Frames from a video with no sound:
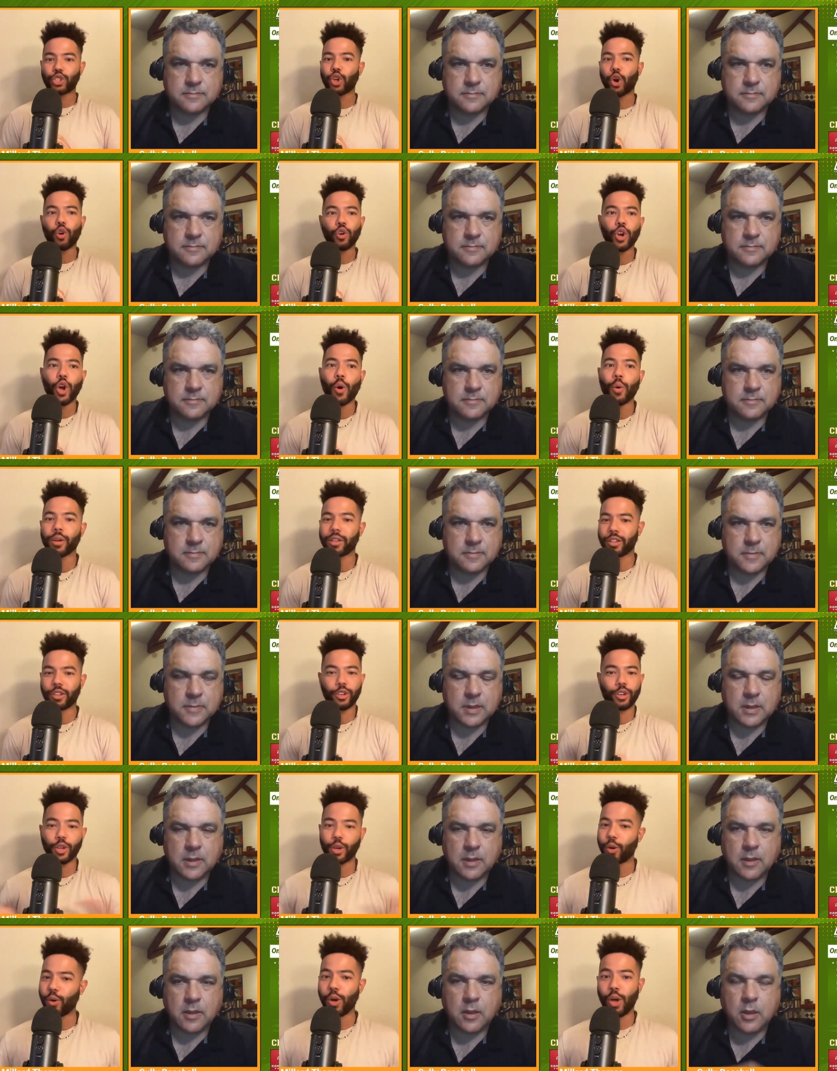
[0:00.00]
Speaker 1: don't know what to
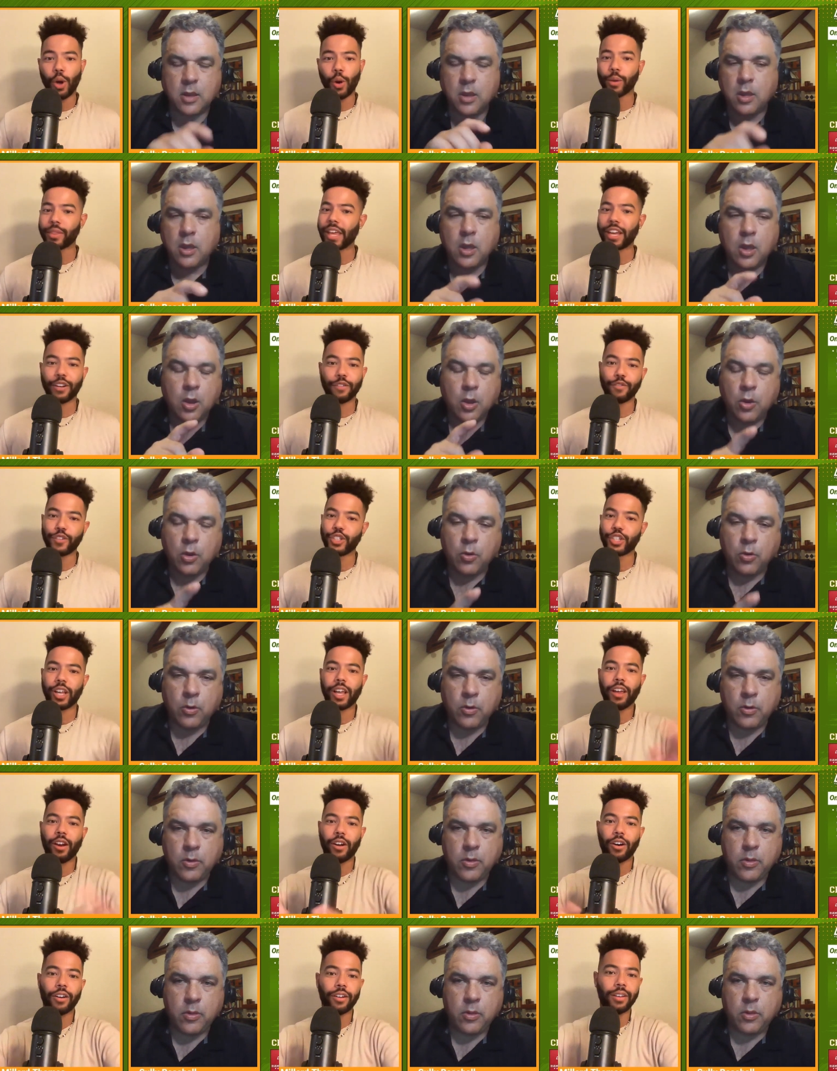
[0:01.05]
do with that division
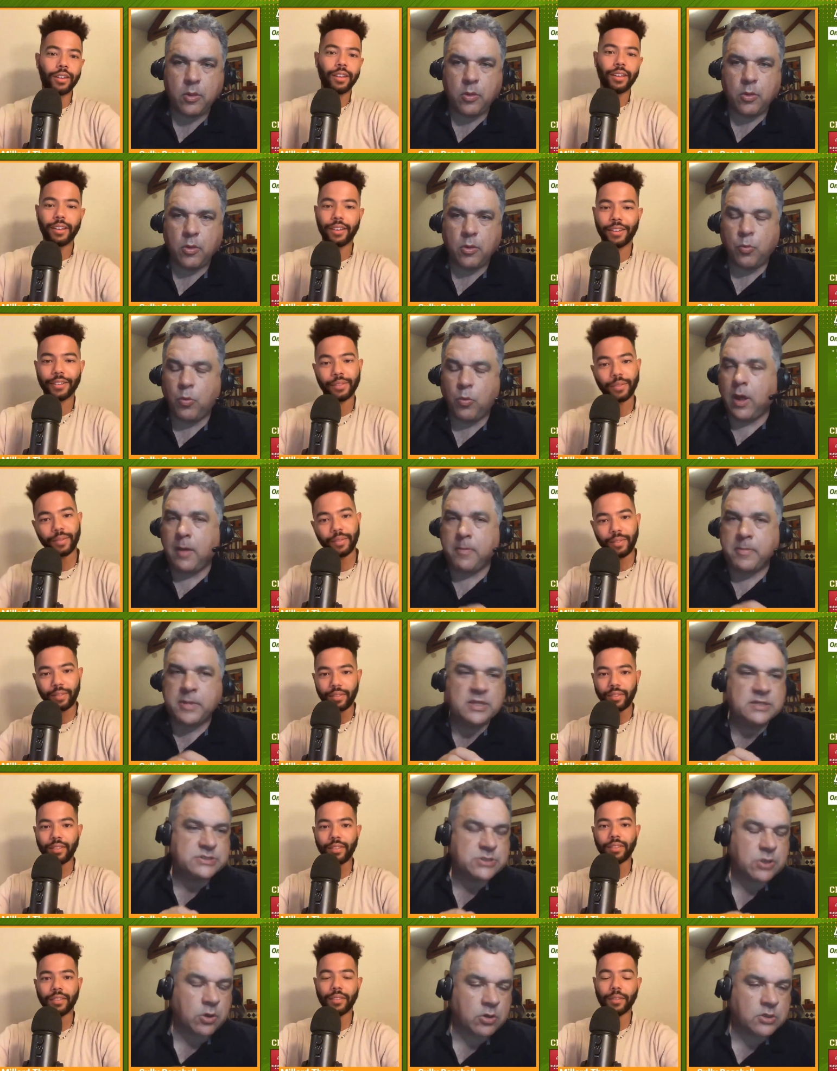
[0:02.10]
at all.
Speaker 2: Well, I mean,
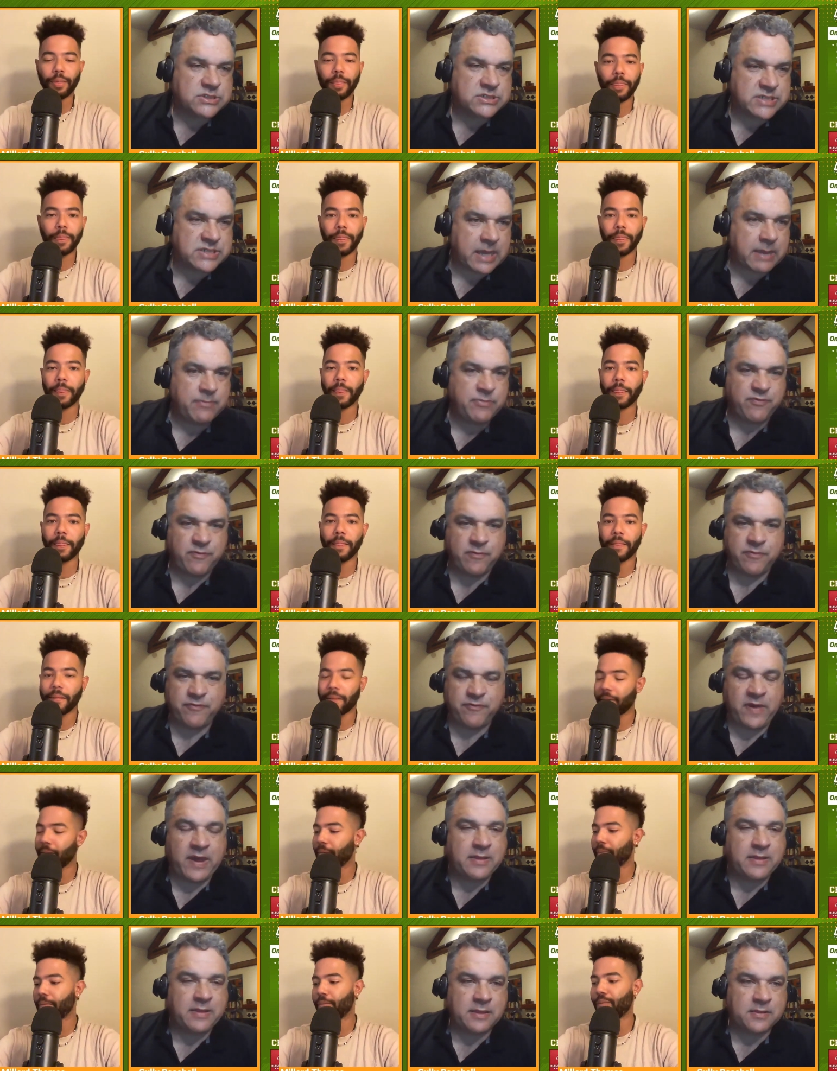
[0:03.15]
this all stems from the
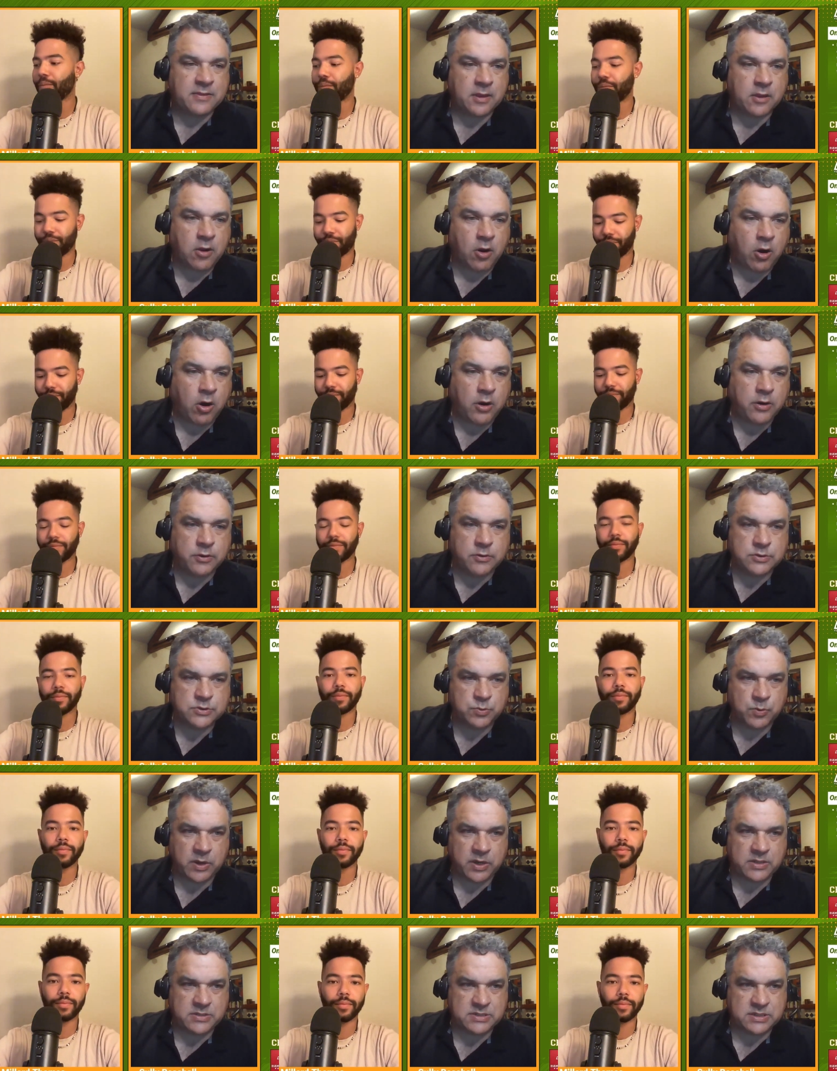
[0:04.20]
fact that the
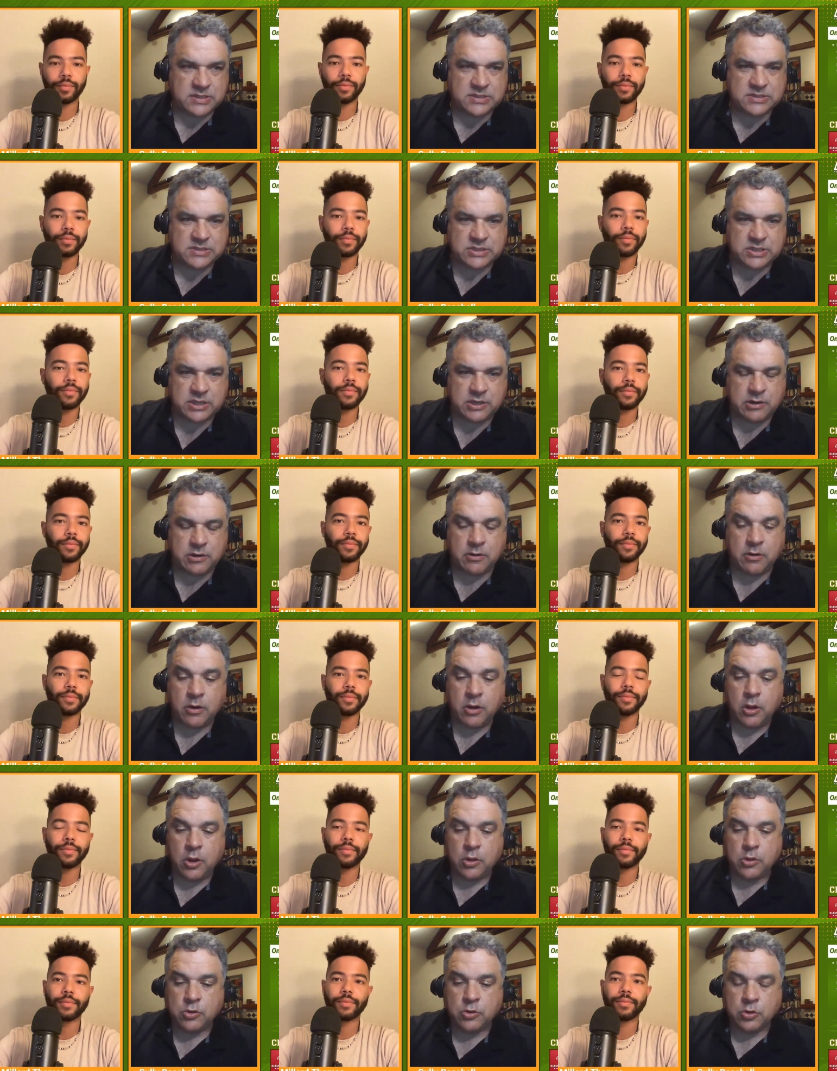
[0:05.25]
Cardinals went into this year
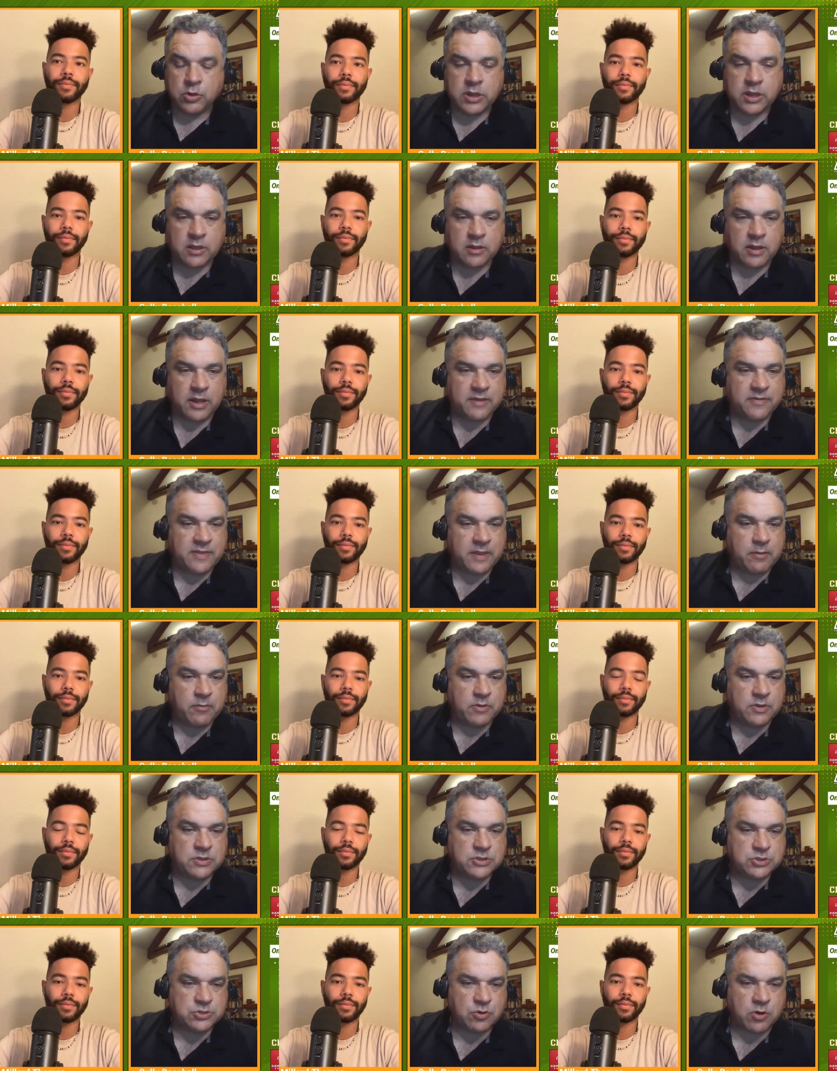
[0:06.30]
looking like they
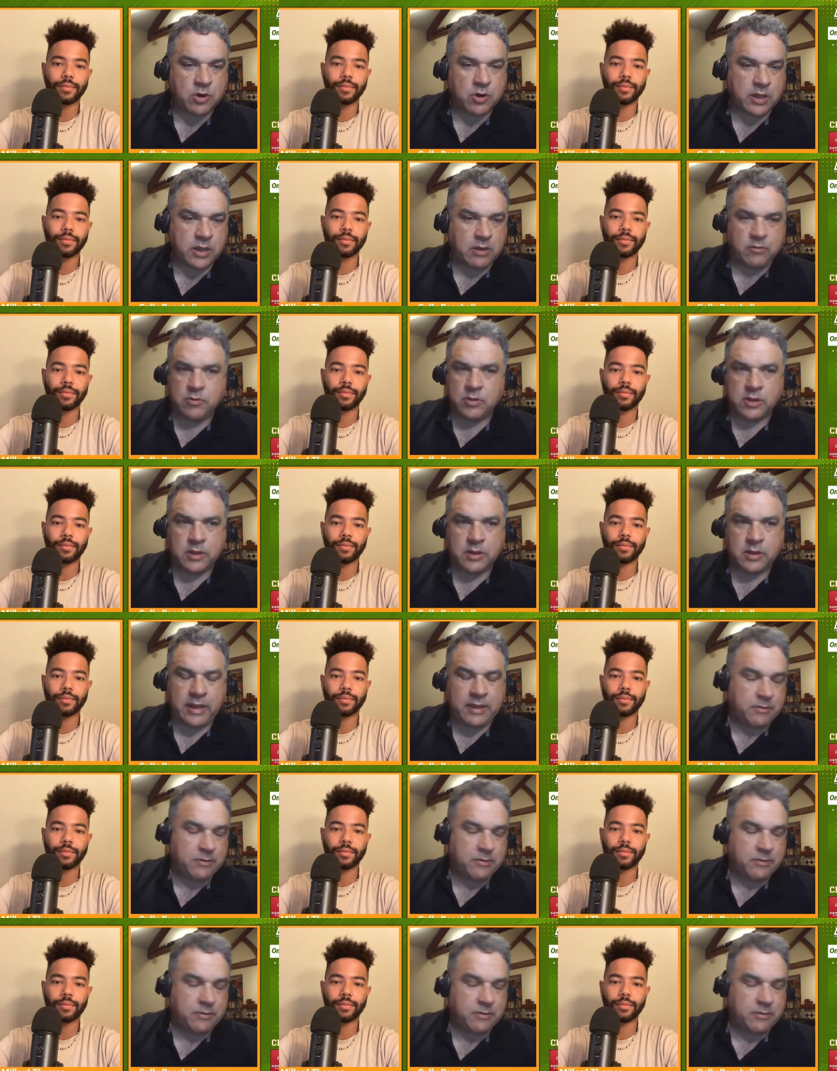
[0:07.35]
were the strong, you know, looking,